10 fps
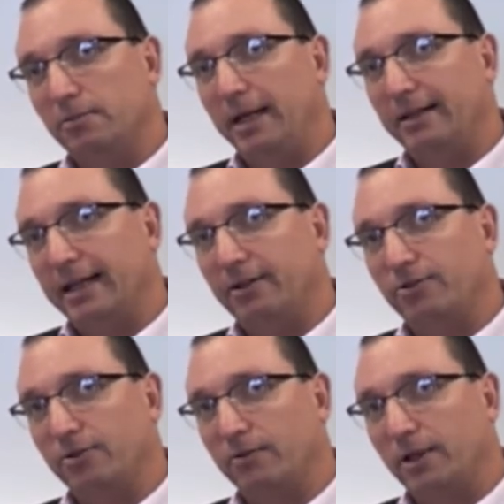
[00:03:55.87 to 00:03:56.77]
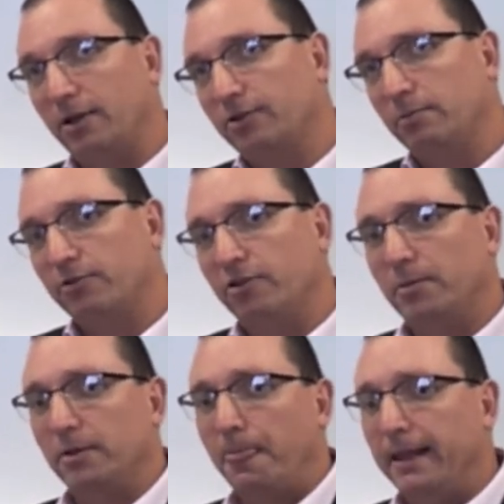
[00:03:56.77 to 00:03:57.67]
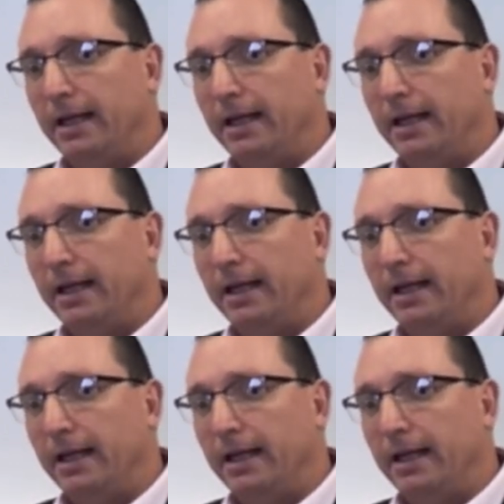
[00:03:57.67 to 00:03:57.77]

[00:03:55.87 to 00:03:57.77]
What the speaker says: make that sort of last improvement.